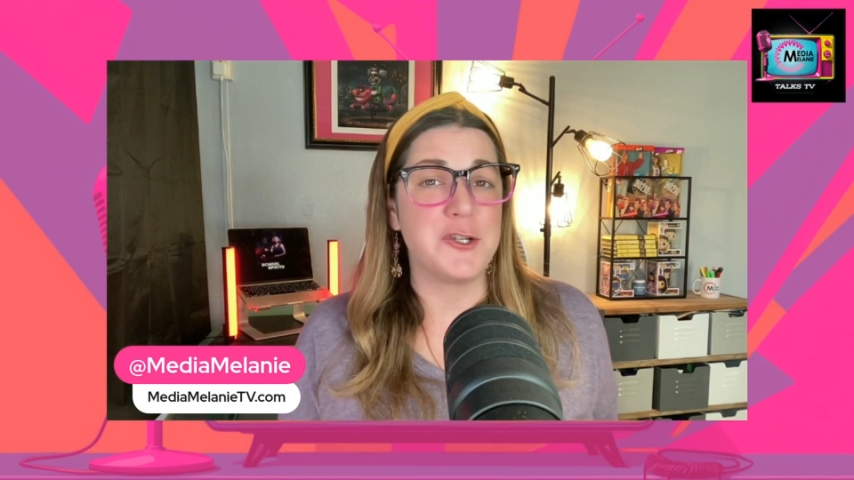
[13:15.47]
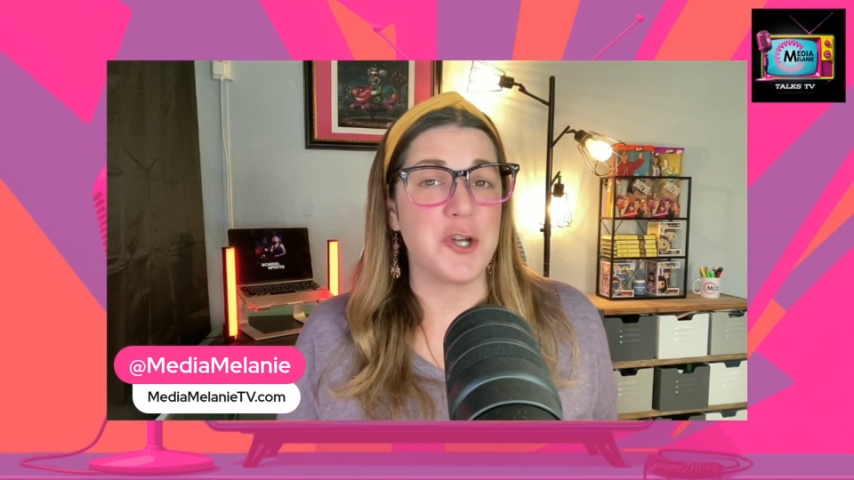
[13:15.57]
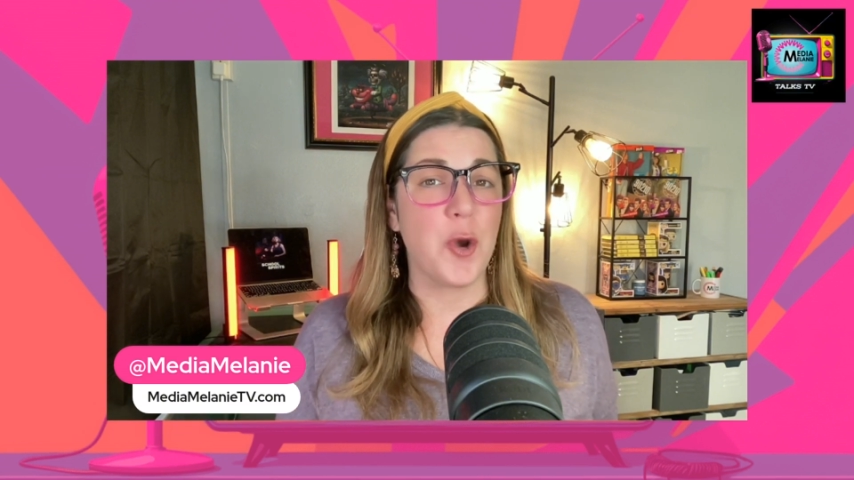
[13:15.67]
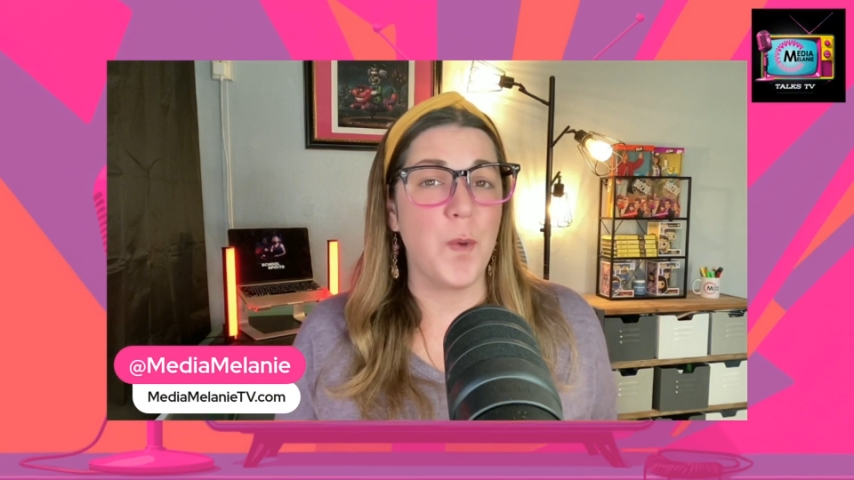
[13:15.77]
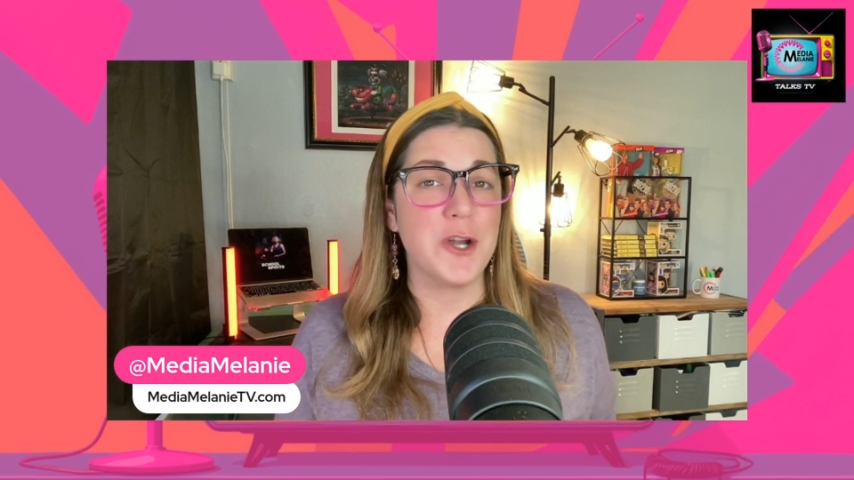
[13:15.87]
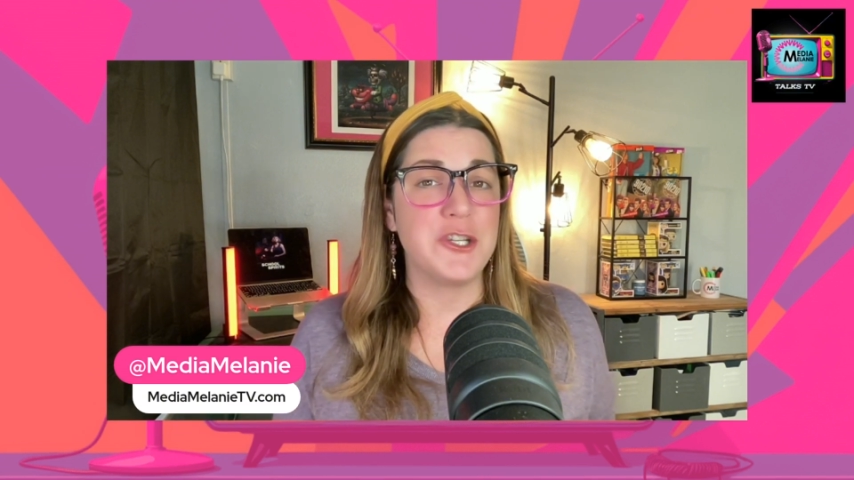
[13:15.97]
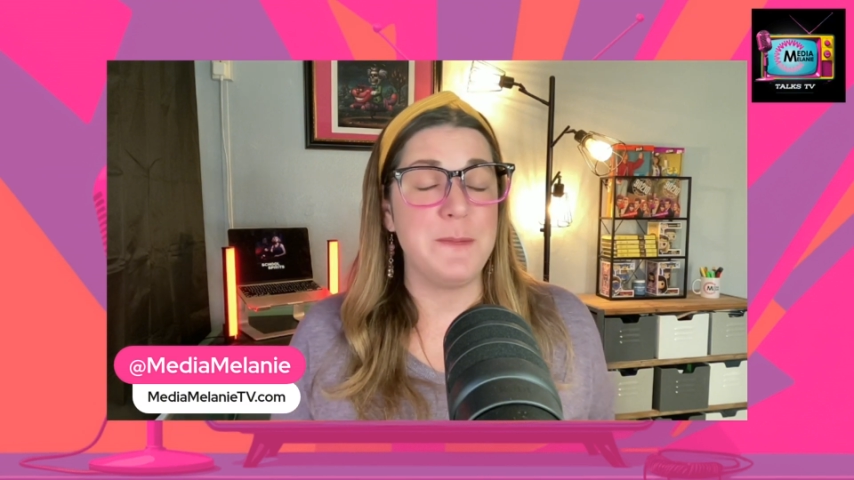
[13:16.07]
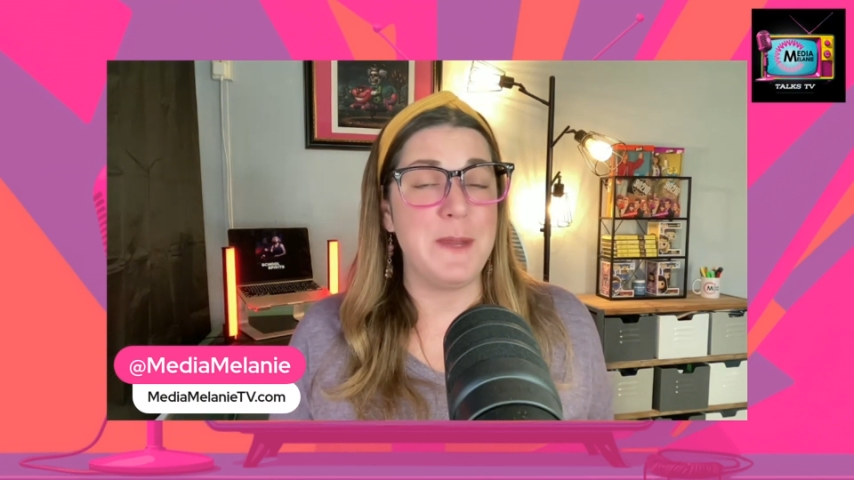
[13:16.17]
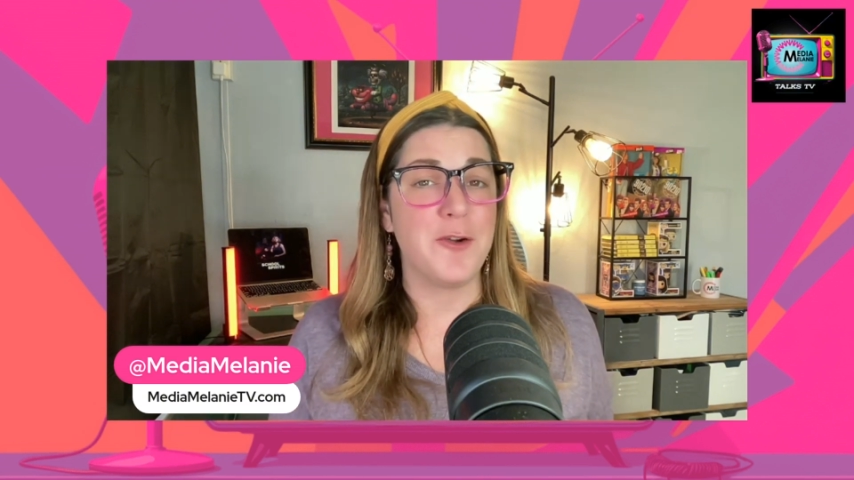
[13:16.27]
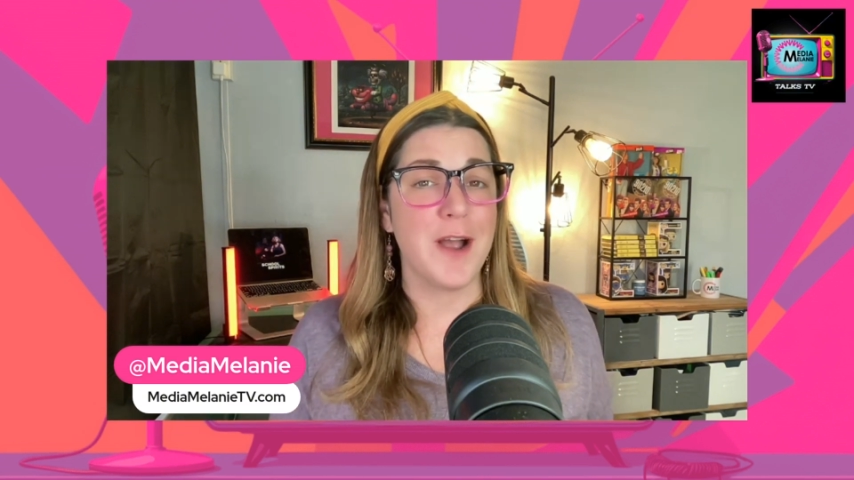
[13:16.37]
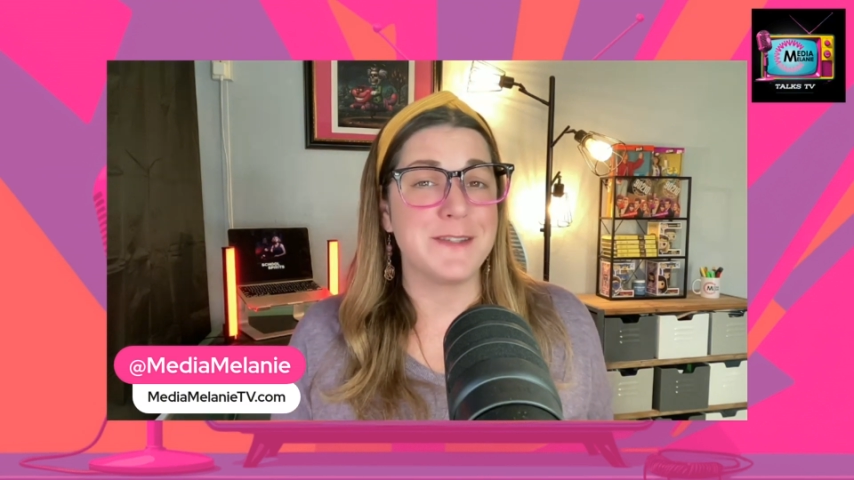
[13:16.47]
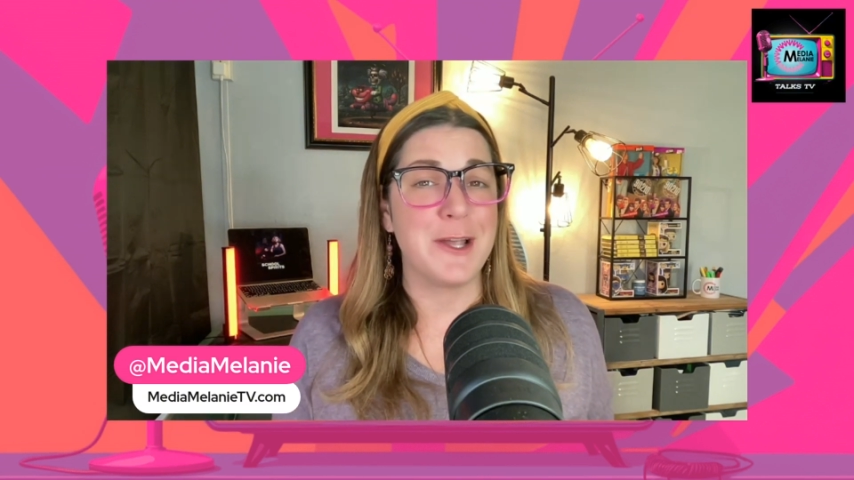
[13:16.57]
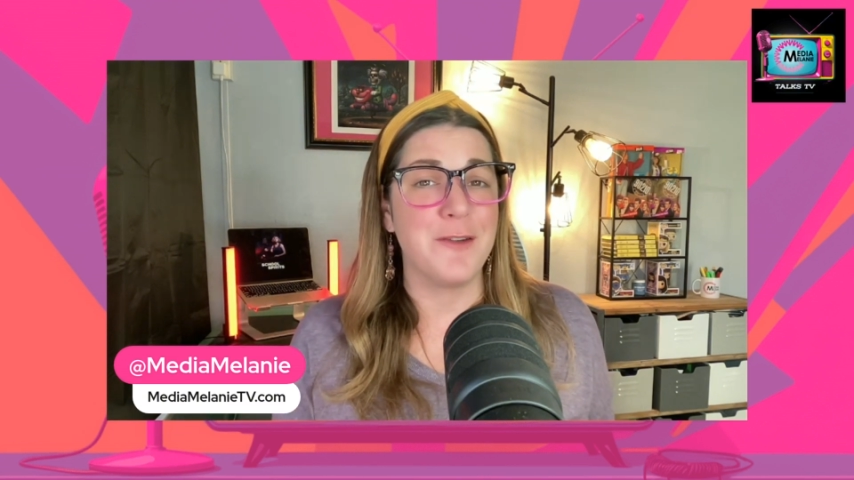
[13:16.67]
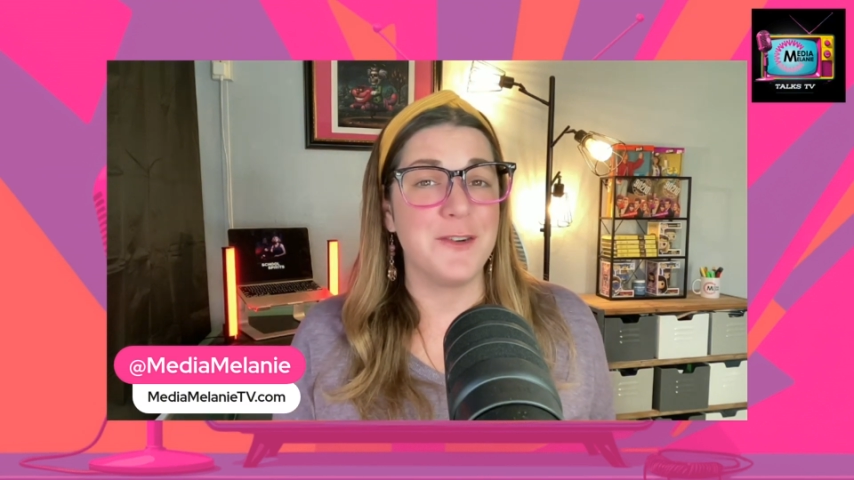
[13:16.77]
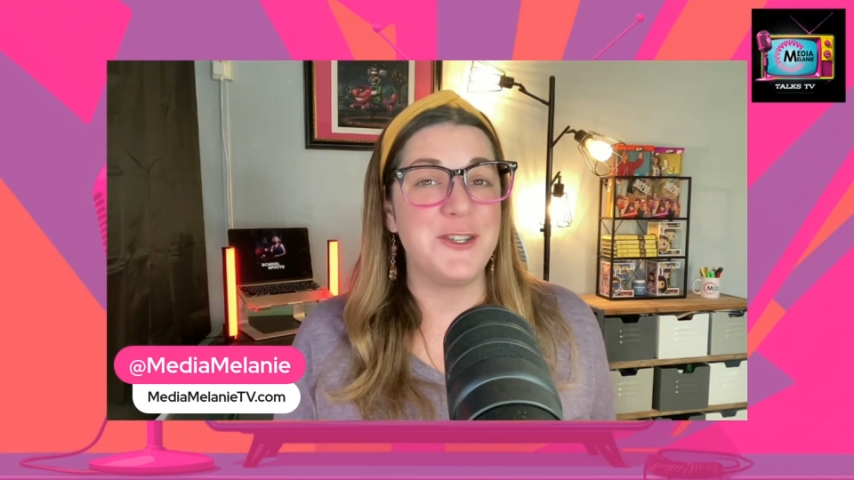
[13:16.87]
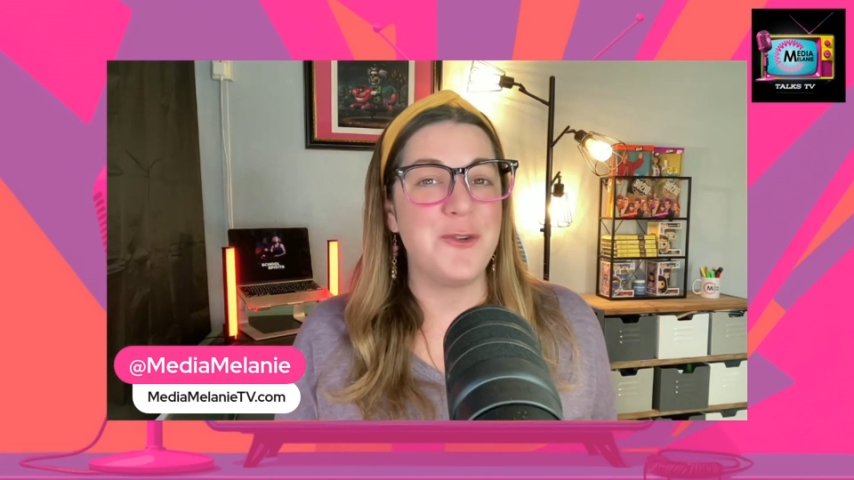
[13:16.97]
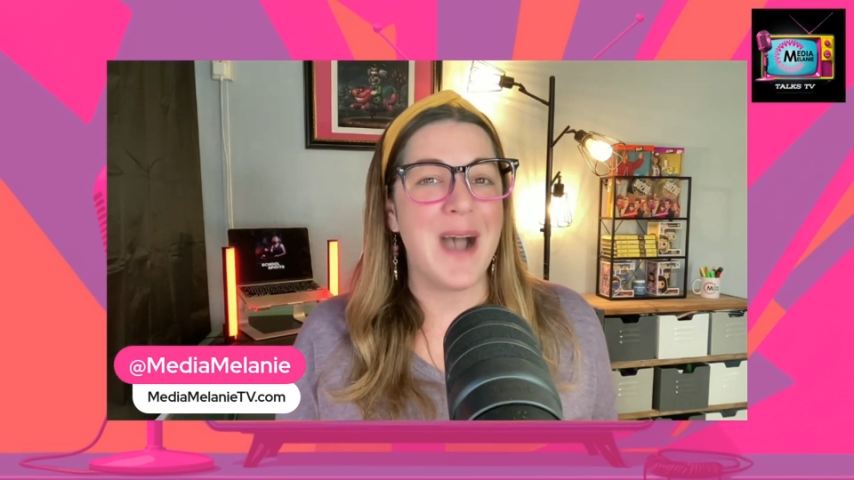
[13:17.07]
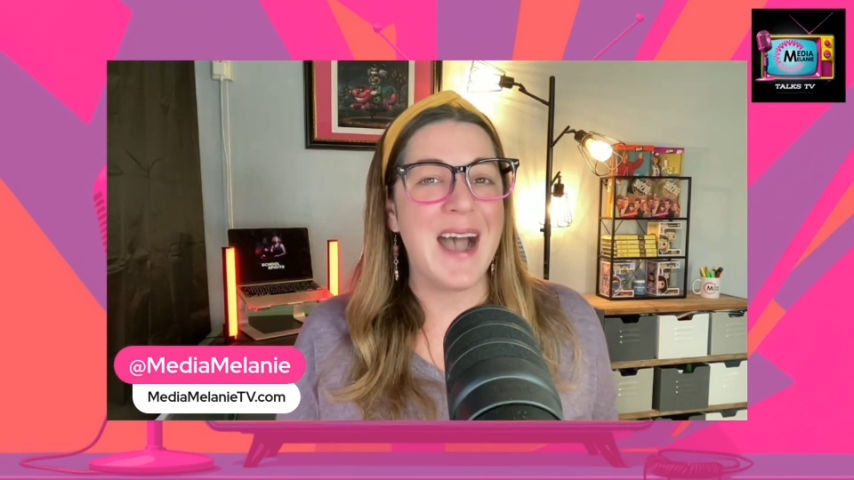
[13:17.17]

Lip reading: sure where she'd be crossing over to,